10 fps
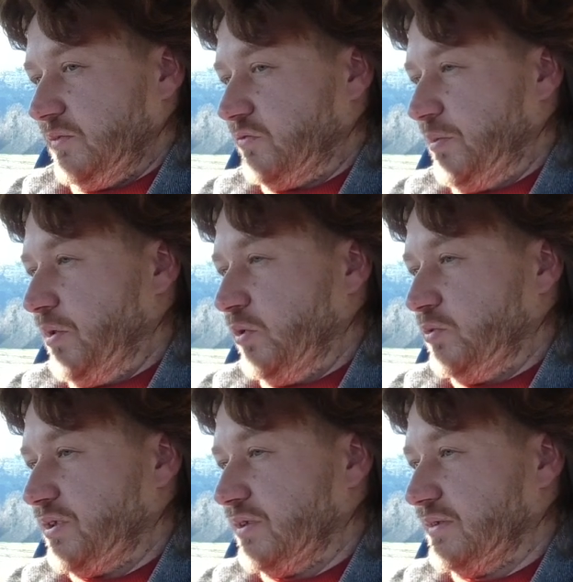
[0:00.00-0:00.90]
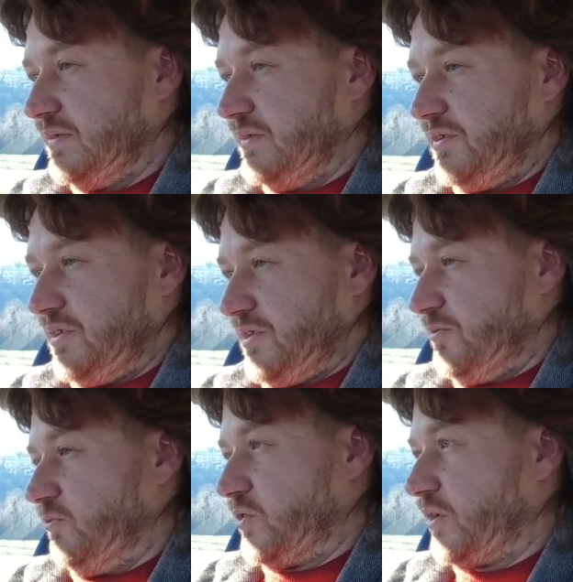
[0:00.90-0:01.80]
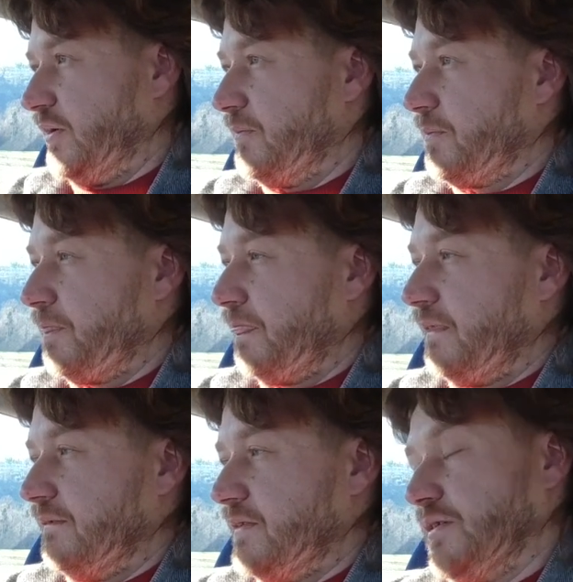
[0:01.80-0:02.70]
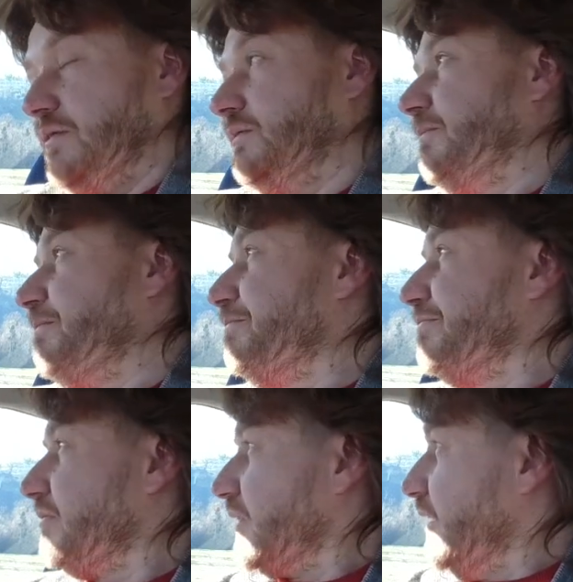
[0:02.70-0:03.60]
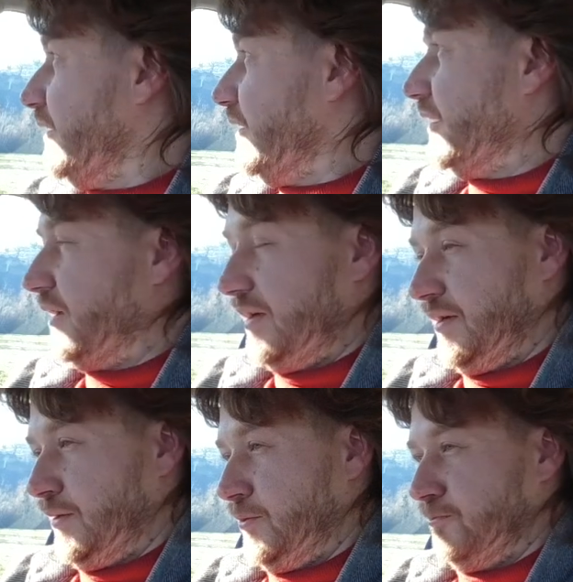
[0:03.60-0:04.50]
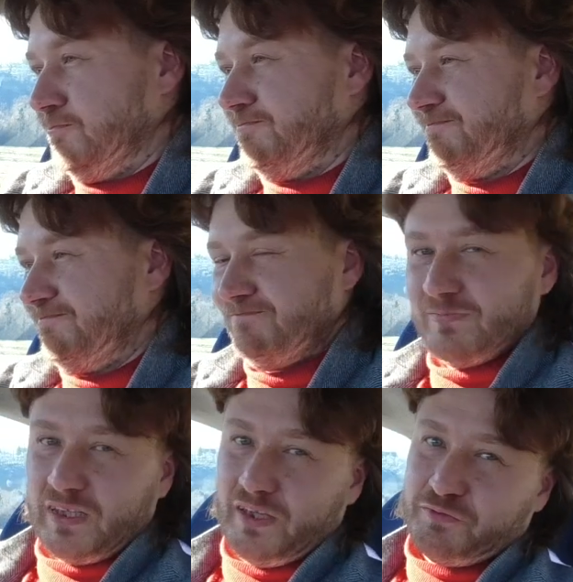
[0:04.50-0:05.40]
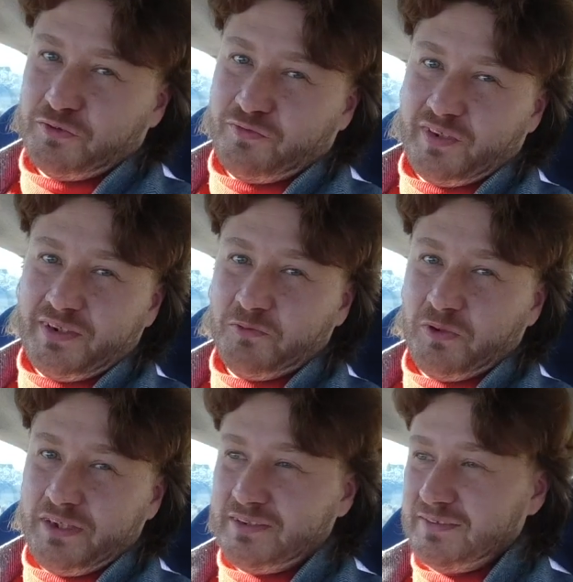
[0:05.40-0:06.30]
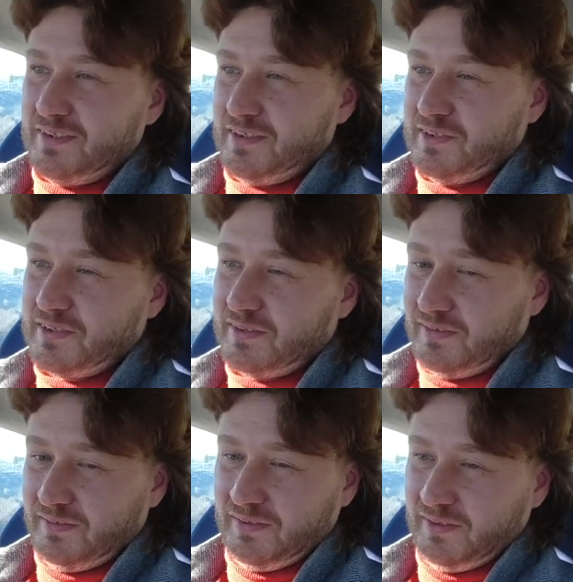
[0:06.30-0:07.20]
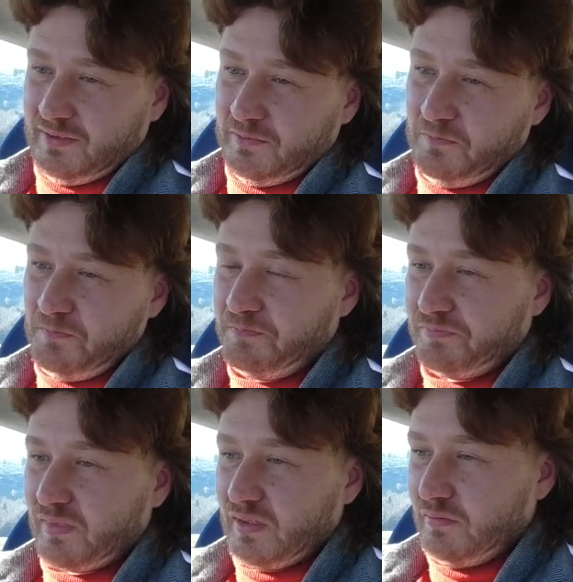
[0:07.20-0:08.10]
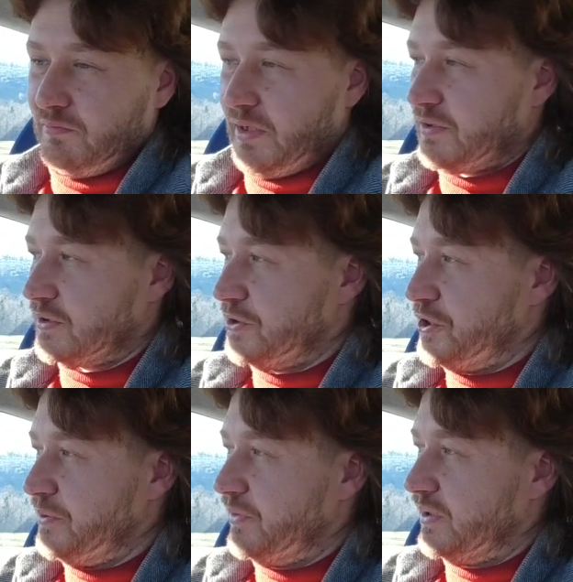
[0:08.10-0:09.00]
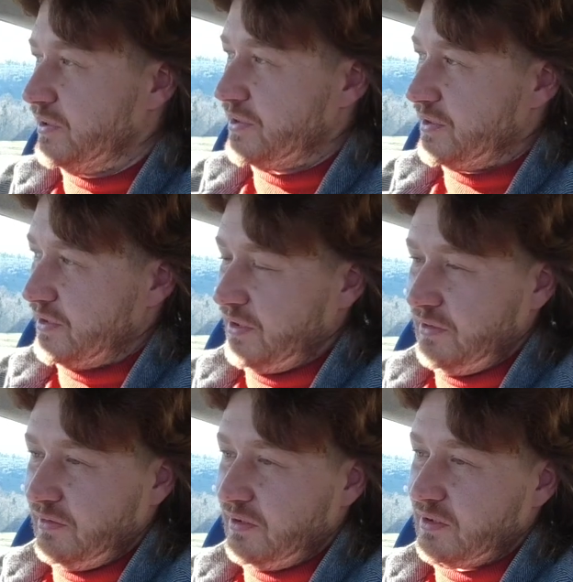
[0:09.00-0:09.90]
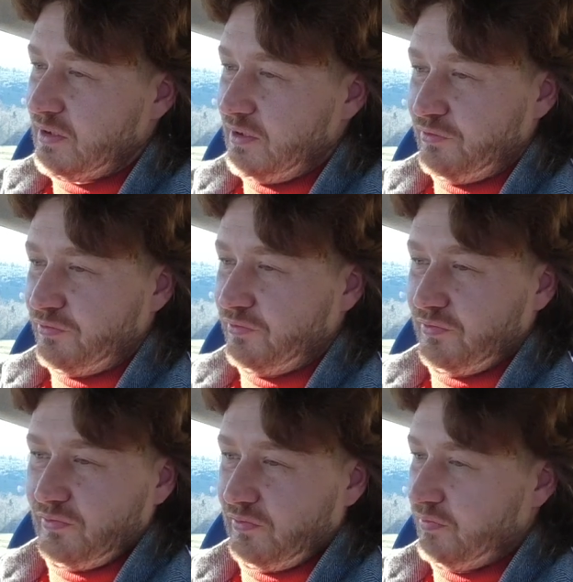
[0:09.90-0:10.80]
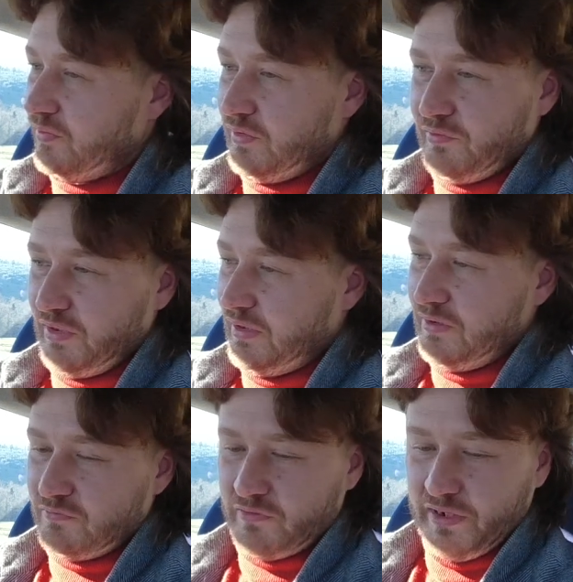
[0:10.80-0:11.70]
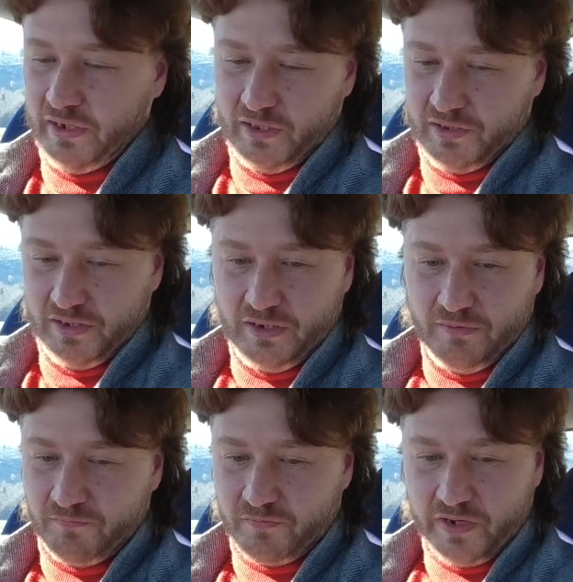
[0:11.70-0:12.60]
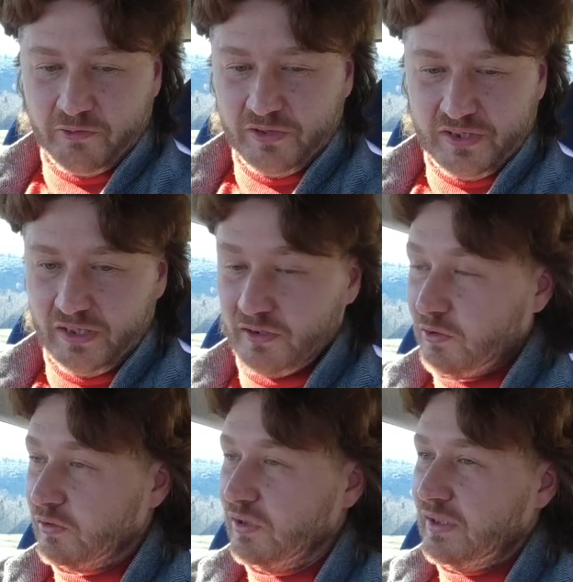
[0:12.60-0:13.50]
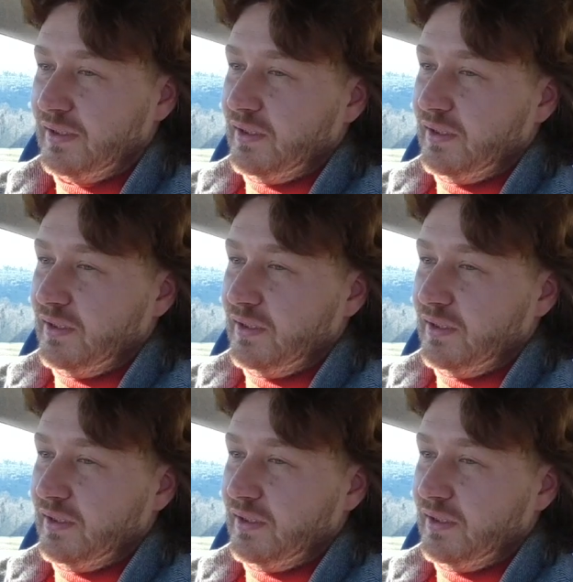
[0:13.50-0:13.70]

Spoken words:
remote doesn't work. So I have to find a way to test the microchip that's in there, if it radiates any frequency at all.